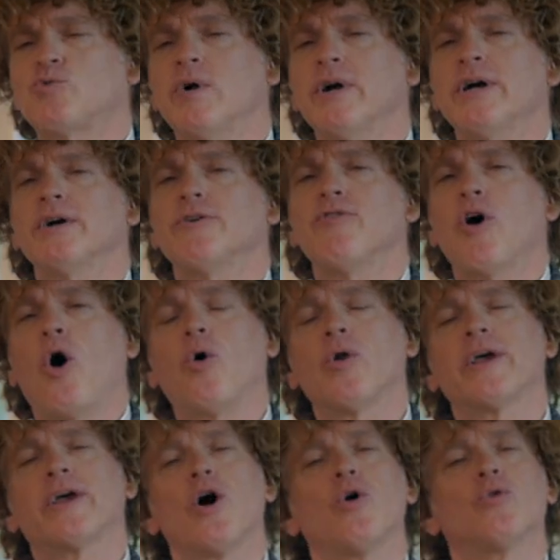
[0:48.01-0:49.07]
where the
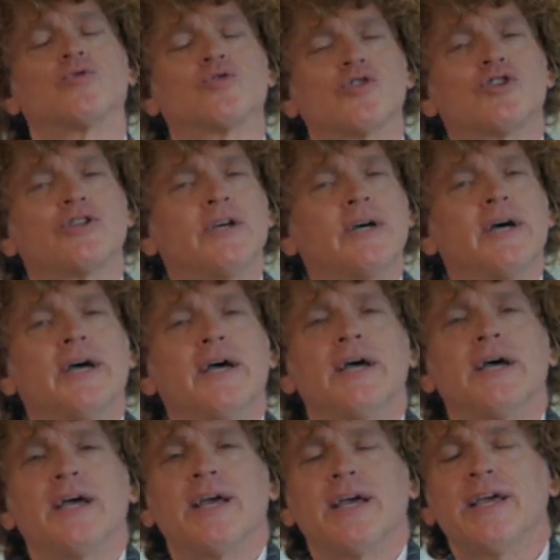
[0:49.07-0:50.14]
Holy Ghost
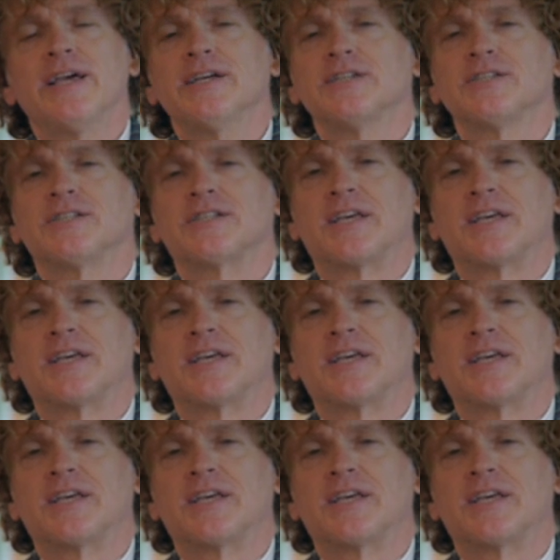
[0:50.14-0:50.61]
is